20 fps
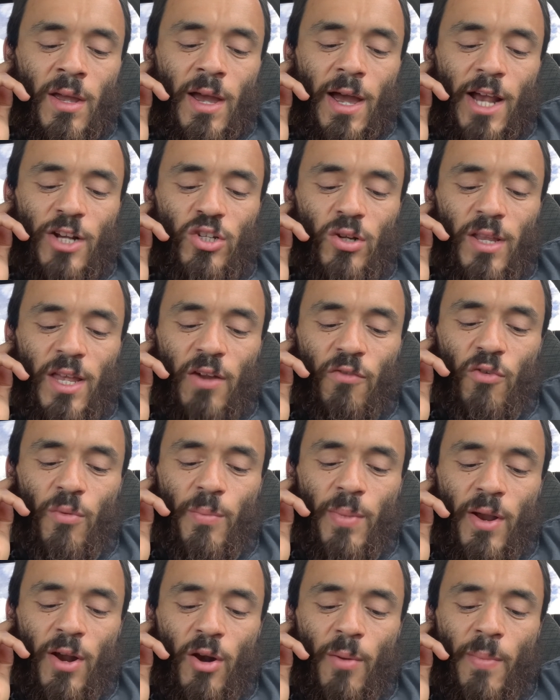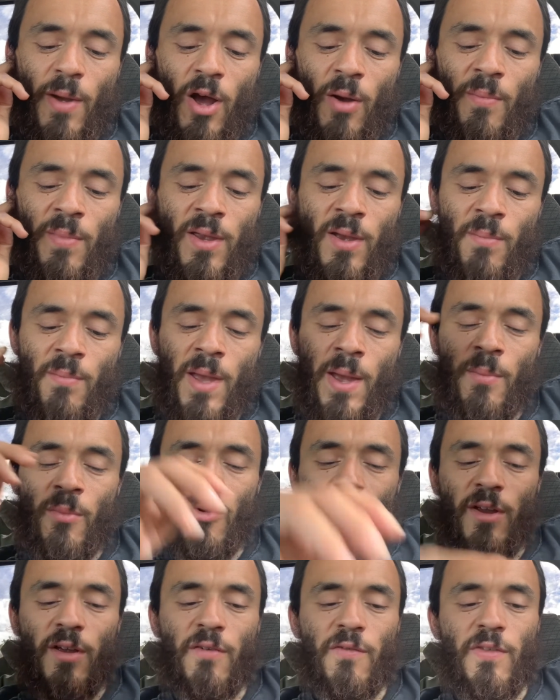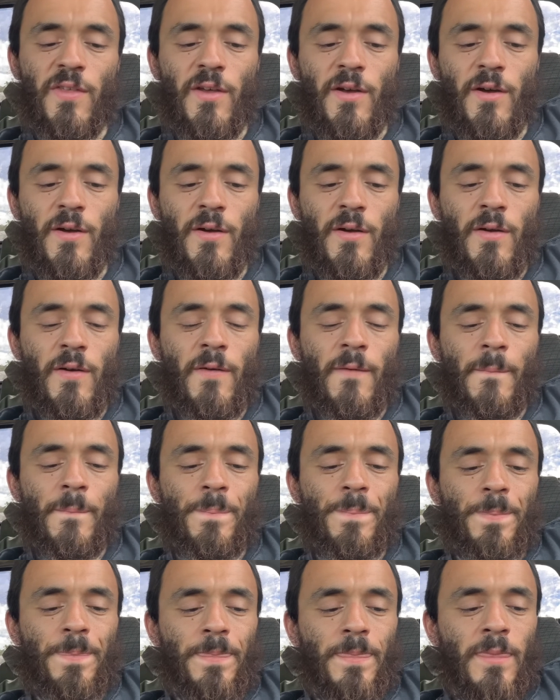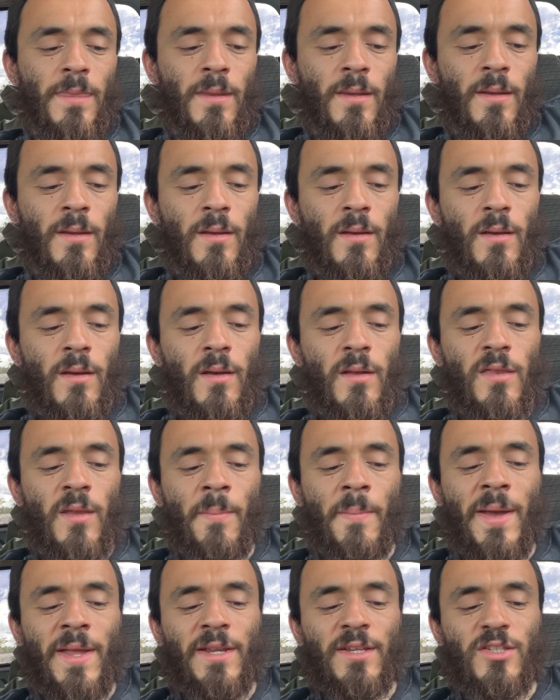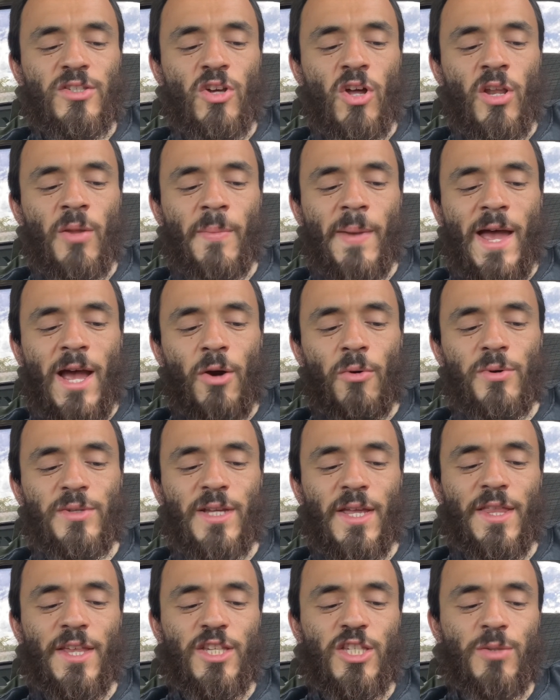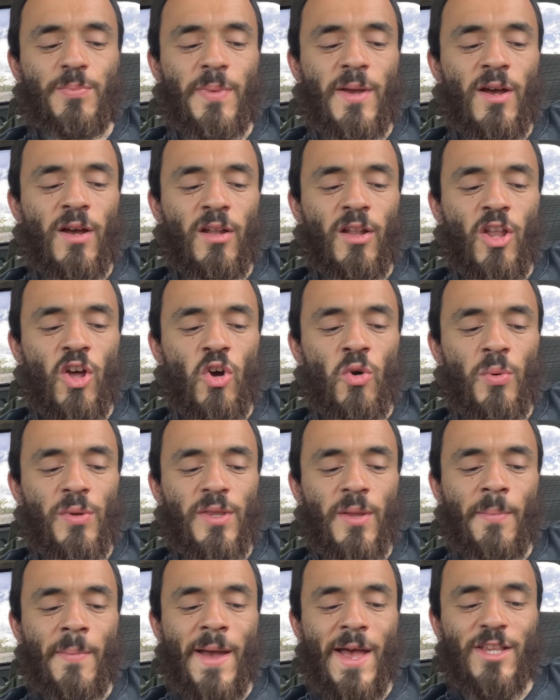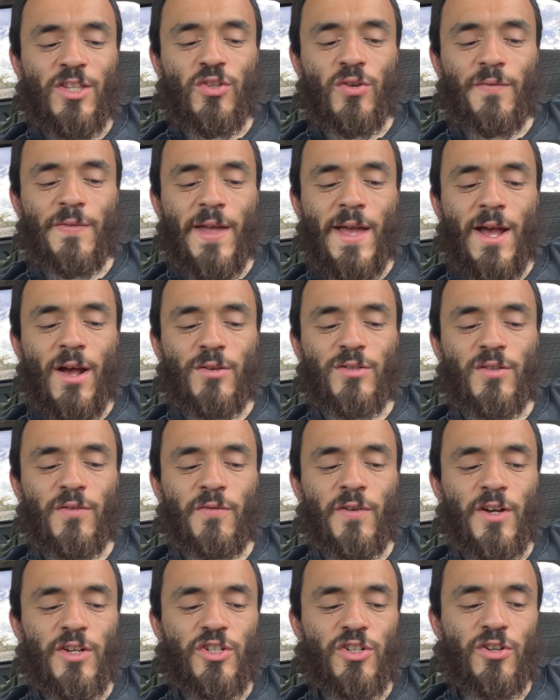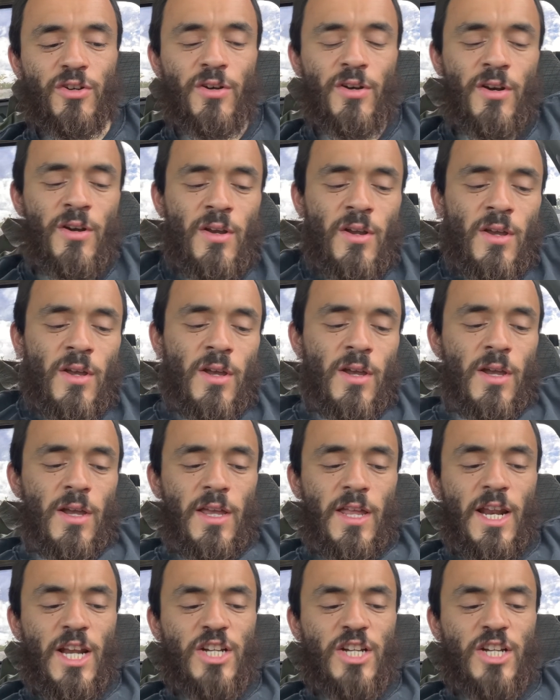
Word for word: I shall ever bear about me a memory of the the many solemn hours I thus spent alone with the master of the house of Usher. Yet I